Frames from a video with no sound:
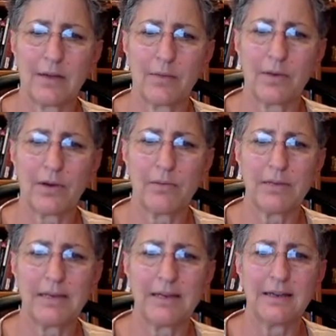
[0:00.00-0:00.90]
we are
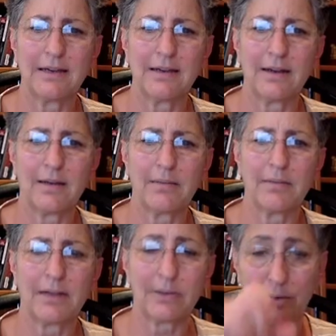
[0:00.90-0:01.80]
meeting
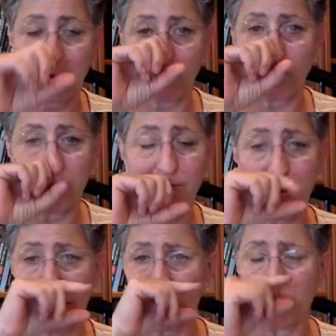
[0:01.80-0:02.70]
next week on week 5.